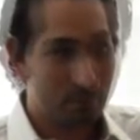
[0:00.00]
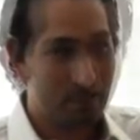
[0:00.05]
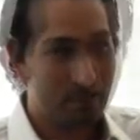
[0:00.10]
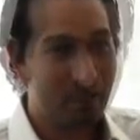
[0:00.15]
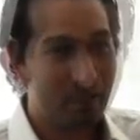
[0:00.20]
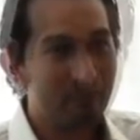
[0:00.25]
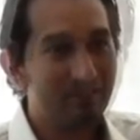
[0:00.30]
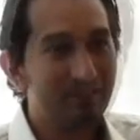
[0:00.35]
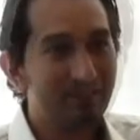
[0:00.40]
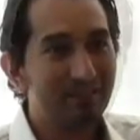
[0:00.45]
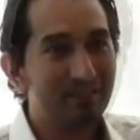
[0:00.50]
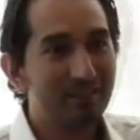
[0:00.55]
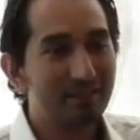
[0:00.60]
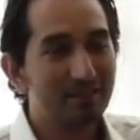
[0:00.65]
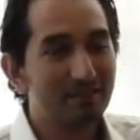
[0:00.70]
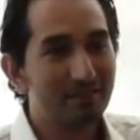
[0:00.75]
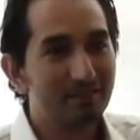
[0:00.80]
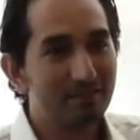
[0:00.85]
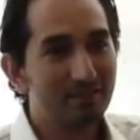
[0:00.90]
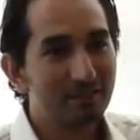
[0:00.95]

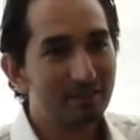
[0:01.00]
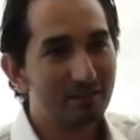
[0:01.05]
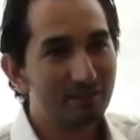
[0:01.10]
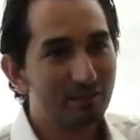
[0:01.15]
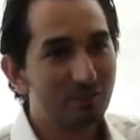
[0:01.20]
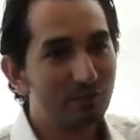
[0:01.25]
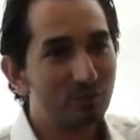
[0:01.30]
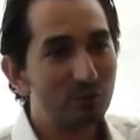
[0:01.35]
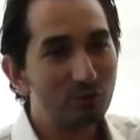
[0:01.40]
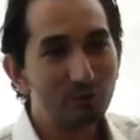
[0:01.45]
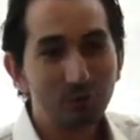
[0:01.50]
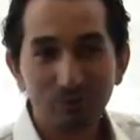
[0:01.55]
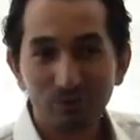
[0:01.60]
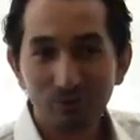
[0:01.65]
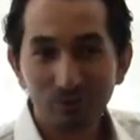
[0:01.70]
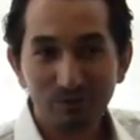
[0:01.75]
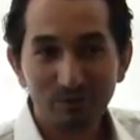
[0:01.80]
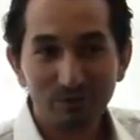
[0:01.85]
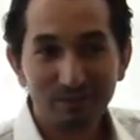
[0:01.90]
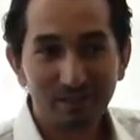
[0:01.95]
Well, it's too
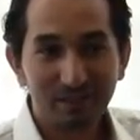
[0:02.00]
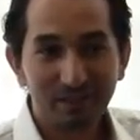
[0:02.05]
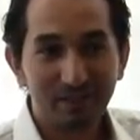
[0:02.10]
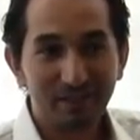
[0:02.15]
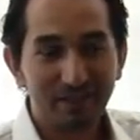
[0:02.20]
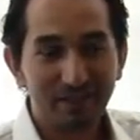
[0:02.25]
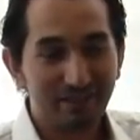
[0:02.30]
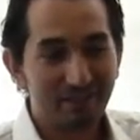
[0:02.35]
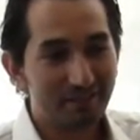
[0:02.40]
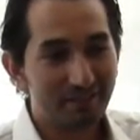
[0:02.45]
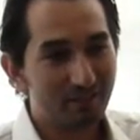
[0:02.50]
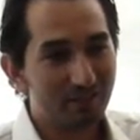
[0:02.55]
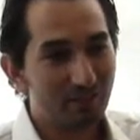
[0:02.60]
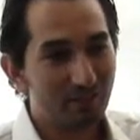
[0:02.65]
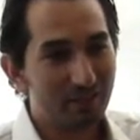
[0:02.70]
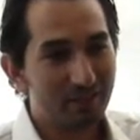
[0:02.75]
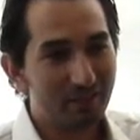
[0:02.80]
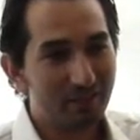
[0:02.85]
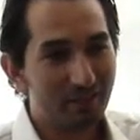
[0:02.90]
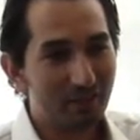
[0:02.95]
soon to say anything
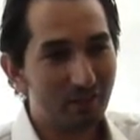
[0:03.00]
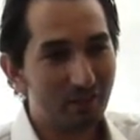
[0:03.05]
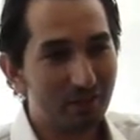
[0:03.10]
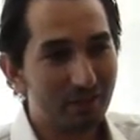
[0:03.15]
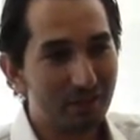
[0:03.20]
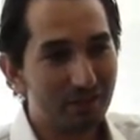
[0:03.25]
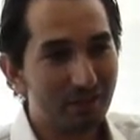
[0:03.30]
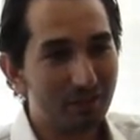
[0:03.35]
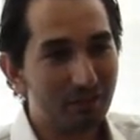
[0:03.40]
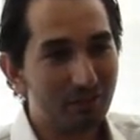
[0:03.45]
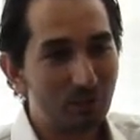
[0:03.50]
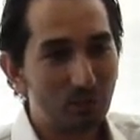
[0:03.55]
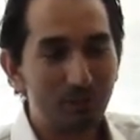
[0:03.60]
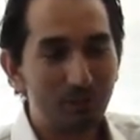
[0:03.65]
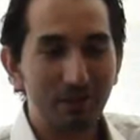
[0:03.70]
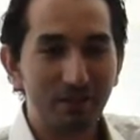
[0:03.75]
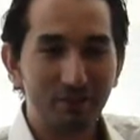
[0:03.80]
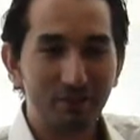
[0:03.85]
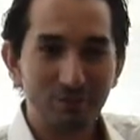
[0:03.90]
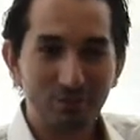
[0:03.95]
right now. I just hope
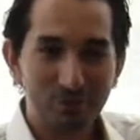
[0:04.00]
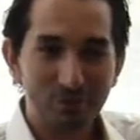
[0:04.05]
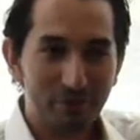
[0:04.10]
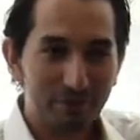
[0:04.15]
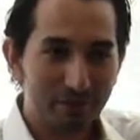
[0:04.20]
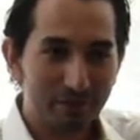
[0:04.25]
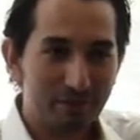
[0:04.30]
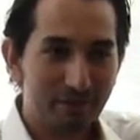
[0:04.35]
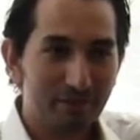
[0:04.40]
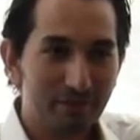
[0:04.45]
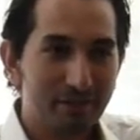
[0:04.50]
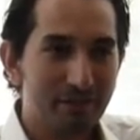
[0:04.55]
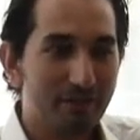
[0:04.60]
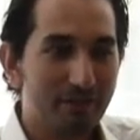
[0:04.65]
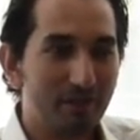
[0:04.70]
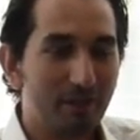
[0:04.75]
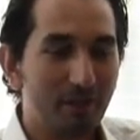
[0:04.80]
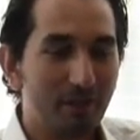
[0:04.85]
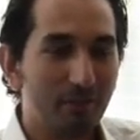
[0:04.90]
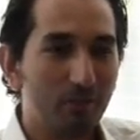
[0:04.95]
they enjoy
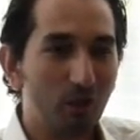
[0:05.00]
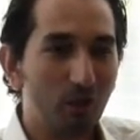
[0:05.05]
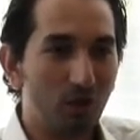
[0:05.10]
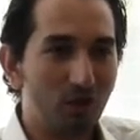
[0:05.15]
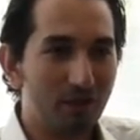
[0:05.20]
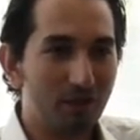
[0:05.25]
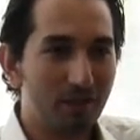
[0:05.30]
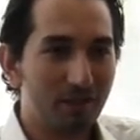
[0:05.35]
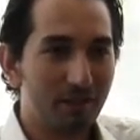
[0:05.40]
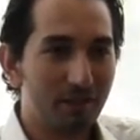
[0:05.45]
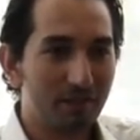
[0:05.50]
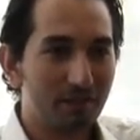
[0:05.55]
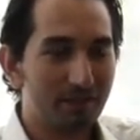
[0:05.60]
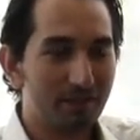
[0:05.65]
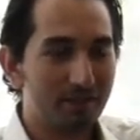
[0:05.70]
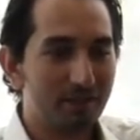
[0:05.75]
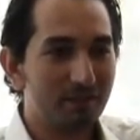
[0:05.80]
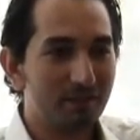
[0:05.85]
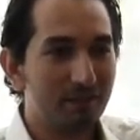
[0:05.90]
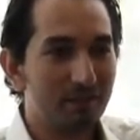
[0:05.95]
my blog,
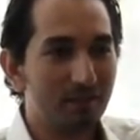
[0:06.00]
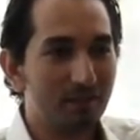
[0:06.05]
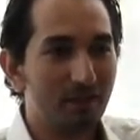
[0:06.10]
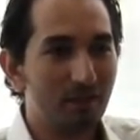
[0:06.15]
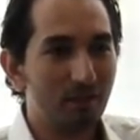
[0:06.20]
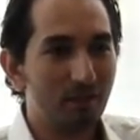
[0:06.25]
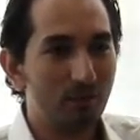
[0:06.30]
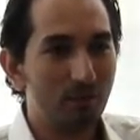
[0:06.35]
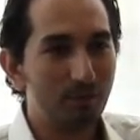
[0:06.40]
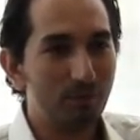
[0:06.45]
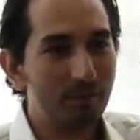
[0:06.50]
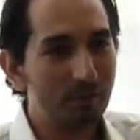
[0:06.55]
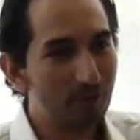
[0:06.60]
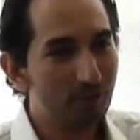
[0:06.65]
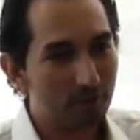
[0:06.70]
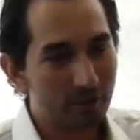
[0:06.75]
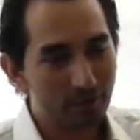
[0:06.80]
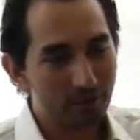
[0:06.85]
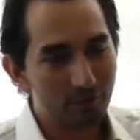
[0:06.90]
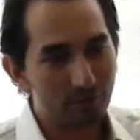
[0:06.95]
and I will be
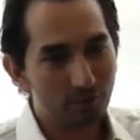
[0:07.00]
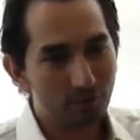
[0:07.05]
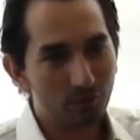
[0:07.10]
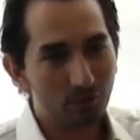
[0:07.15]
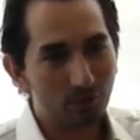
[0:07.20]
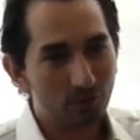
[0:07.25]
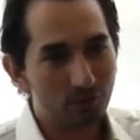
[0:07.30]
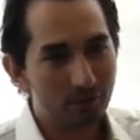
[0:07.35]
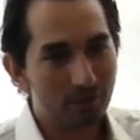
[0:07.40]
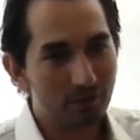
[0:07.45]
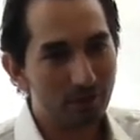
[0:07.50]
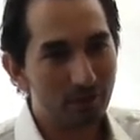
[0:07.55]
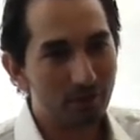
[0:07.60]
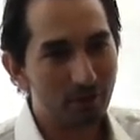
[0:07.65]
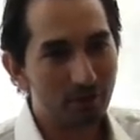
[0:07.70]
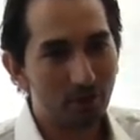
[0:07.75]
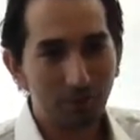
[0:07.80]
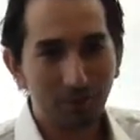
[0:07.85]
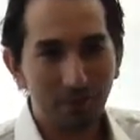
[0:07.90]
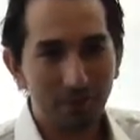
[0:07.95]
looking for all the
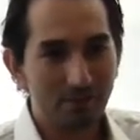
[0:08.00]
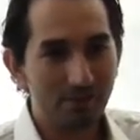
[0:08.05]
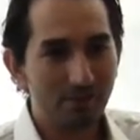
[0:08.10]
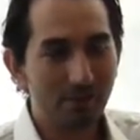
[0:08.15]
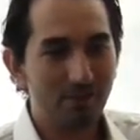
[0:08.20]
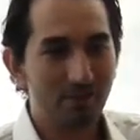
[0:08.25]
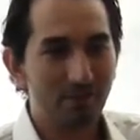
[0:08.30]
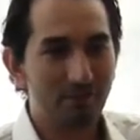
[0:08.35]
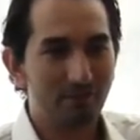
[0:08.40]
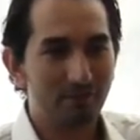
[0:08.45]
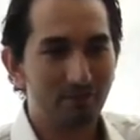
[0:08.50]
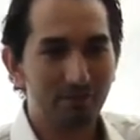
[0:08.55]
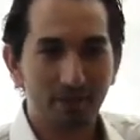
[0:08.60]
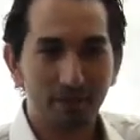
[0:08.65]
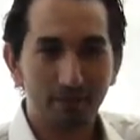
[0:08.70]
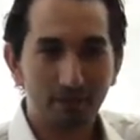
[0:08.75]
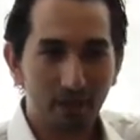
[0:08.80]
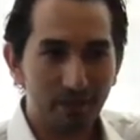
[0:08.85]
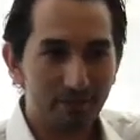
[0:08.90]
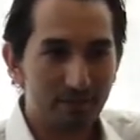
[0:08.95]
comments and
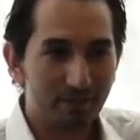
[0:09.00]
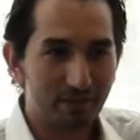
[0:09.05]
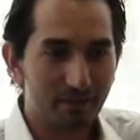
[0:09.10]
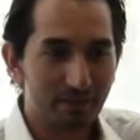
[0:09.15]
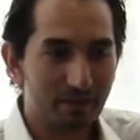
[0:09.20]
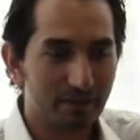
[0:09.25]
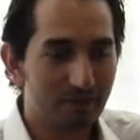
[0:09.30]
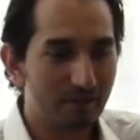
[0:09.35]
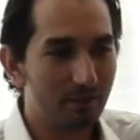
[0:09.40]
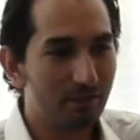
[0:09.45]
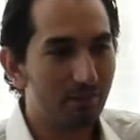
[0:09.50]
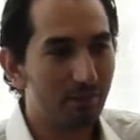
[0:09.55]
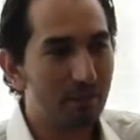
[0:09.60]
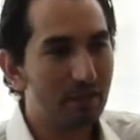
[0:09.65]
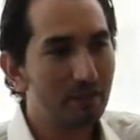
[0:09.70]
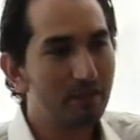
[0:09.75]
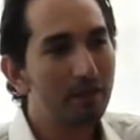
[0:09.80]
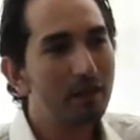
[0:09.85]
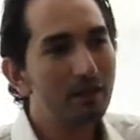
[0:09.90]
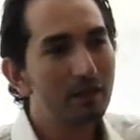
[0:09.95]
feedback they can send
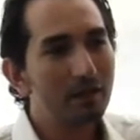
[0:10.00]
me.